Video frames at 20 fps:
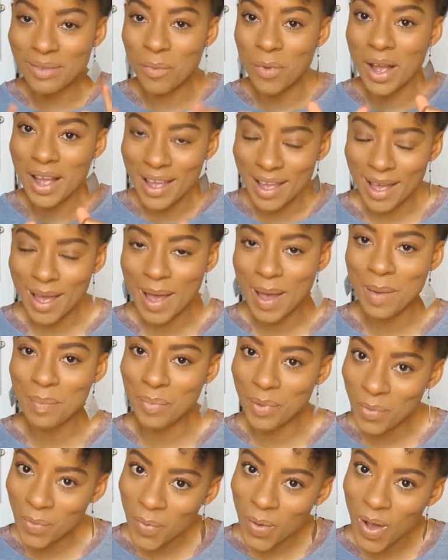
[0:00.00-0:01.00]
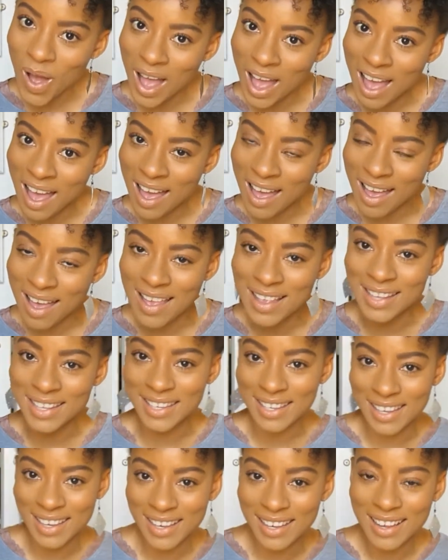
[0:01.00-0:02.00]
what had happened
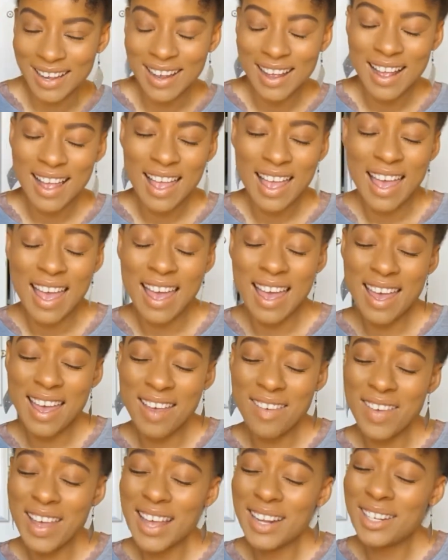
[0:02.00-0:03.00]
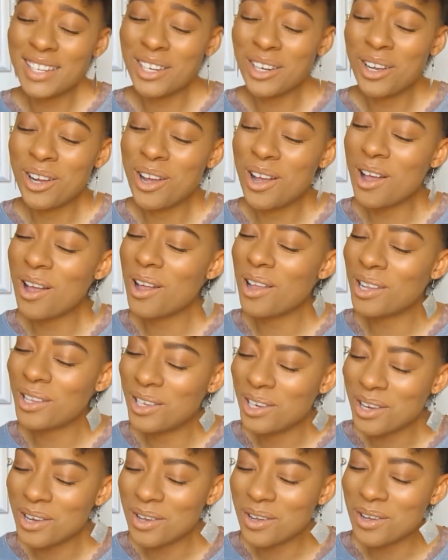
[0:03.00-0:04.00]
was, have I told
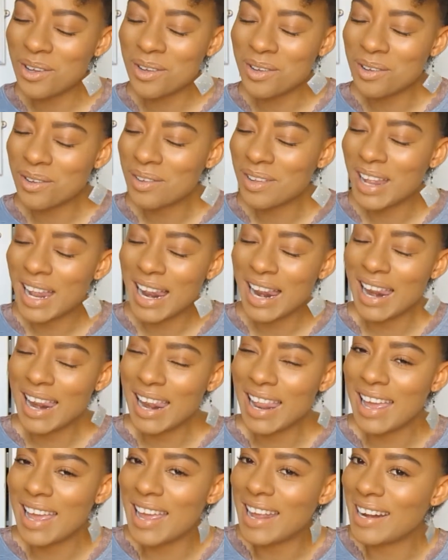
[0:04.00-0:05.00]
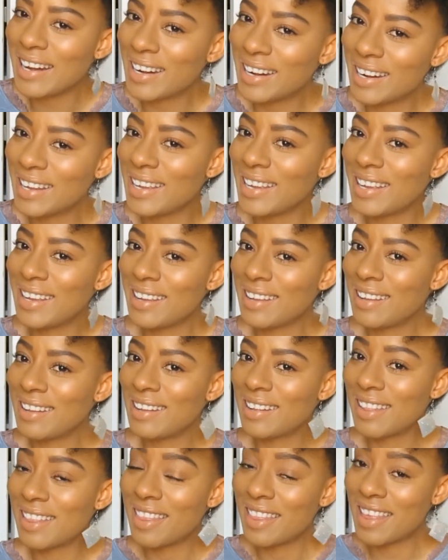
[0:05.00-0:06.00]
you lately
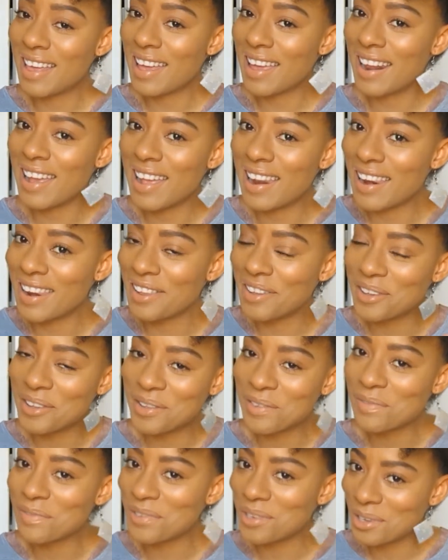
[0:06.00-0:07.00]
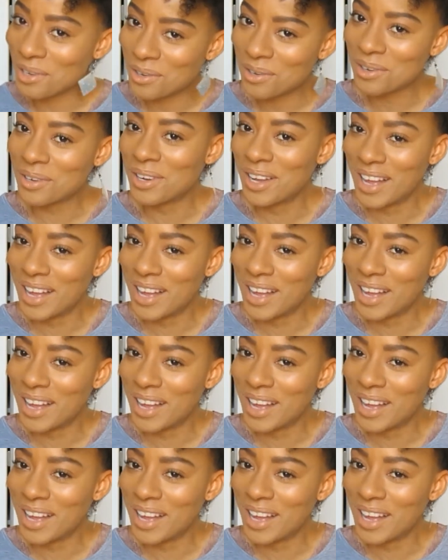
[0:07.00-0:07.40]
that I love you?